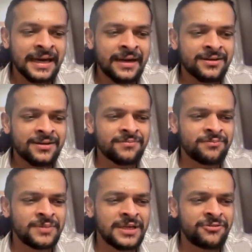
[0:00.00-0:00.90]
and
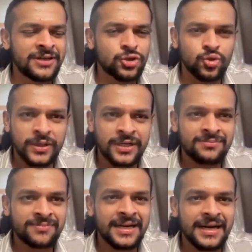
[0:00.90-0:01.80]
midway through
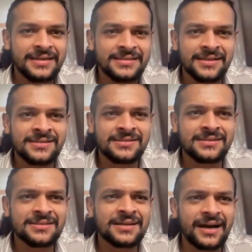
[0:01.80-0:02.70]
it, my dad
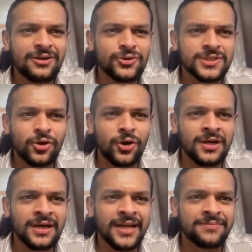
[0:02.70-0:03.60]
says, "This guy looks a
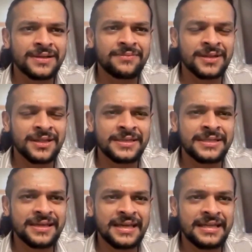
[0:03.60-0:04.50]
lot like me. Matlab,
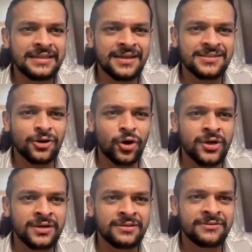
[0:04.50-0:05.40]
he thinks a
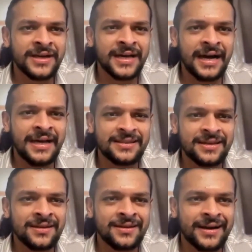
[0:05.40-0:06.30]
lot the way I
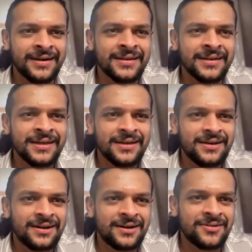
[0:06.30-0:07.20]
think, and
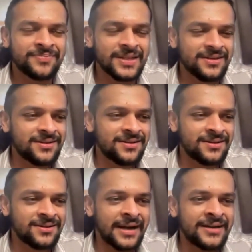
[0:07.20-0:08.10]

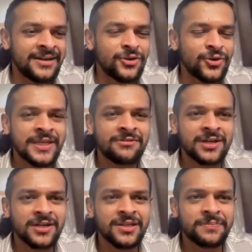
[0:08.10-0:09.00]
I didn't know there
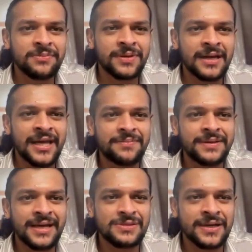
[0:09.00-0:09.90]
were other people like
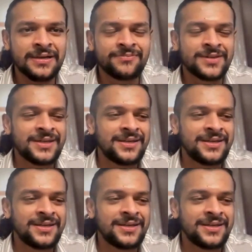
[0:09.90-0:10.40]
me as well."